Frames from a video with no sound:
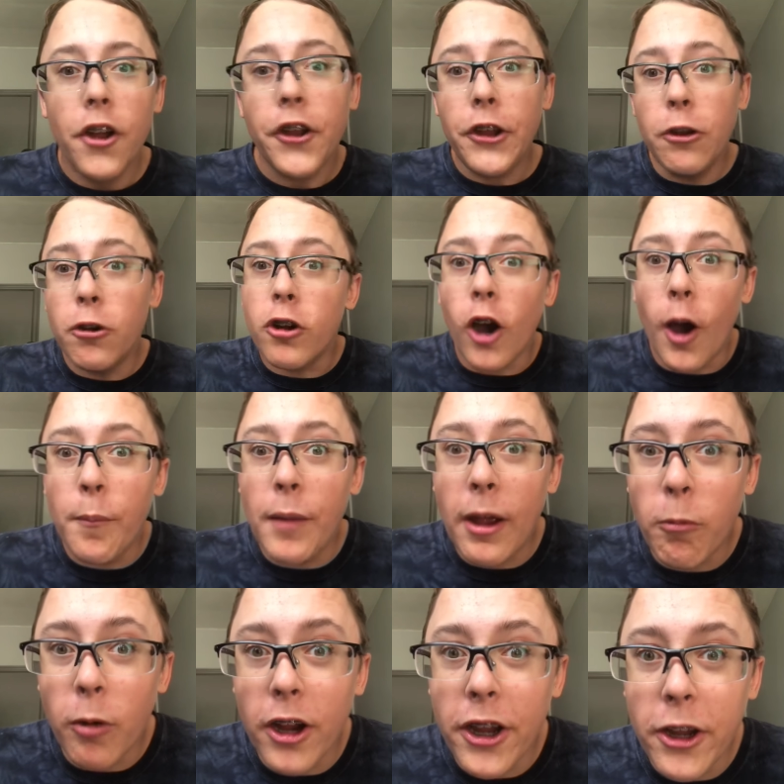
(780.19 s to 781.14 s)
You
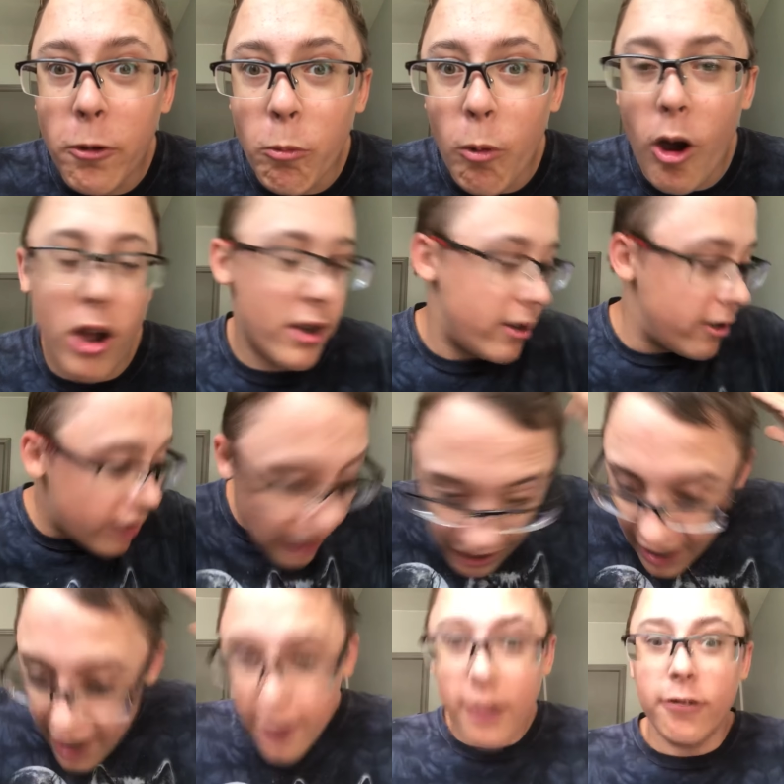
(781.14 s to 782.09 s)
comment what you want.
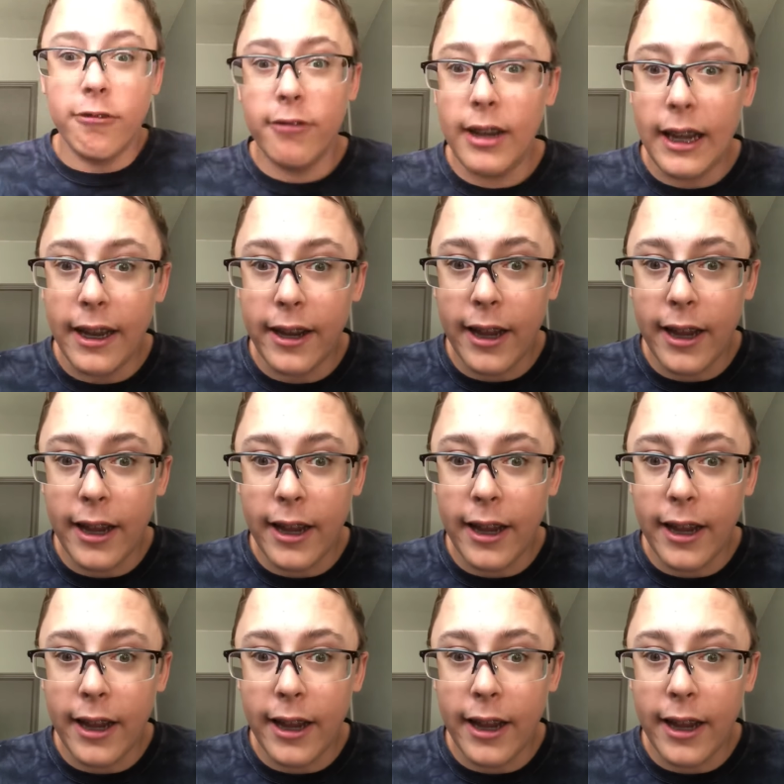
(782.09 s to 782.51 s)
I don't really